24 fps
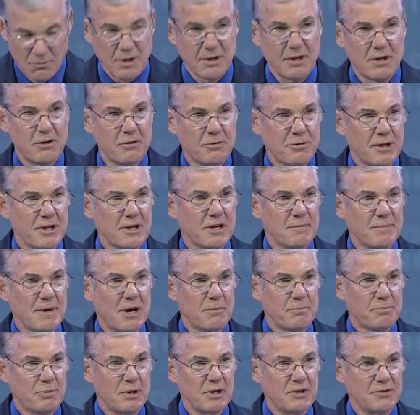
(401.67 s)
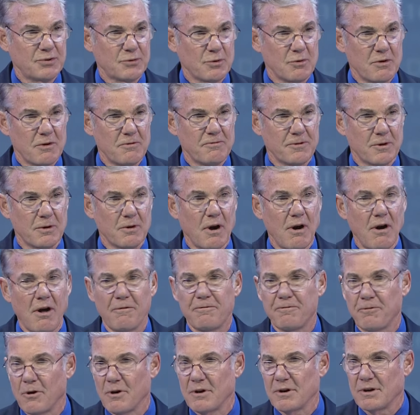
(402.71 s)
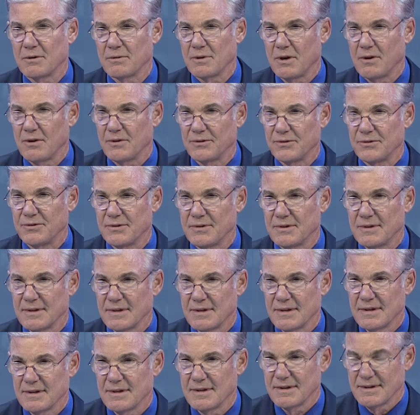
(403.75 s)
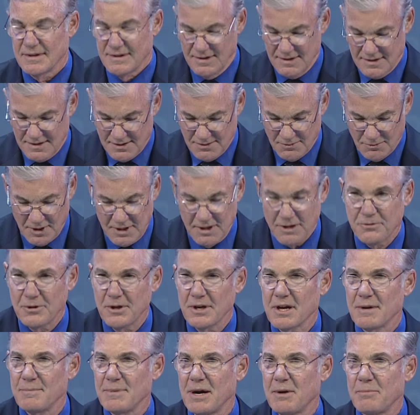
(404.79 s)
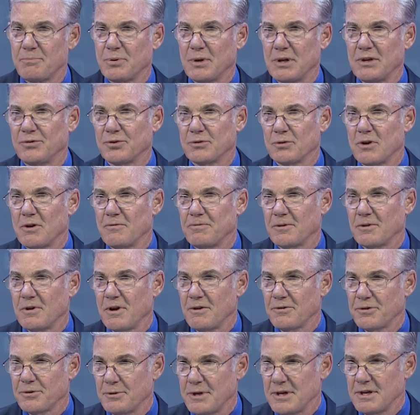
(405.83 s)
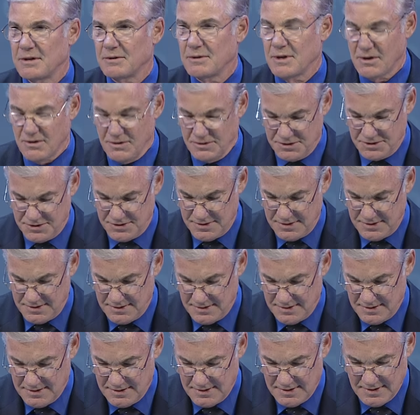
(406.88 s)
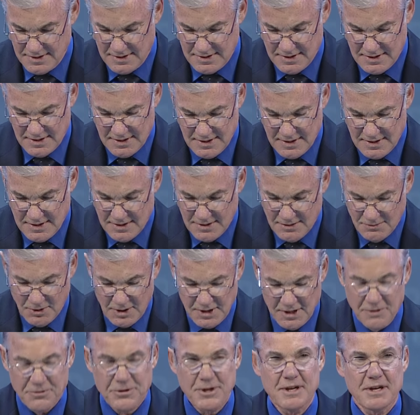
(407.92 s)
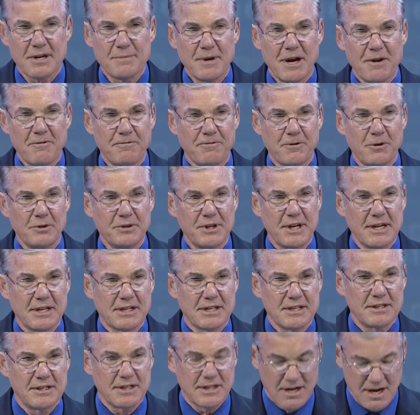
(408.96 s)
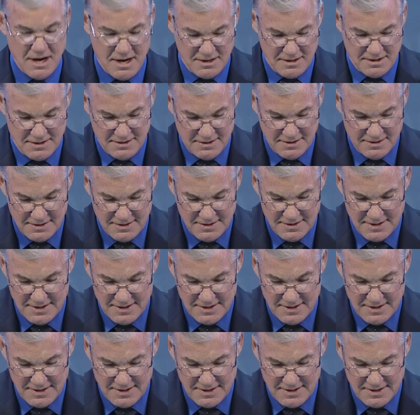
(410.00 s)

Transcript: What do you think about preschool for all four-year-olds? What do you think about preschool for all three-year-olds? What do you think about full-day kindergarten?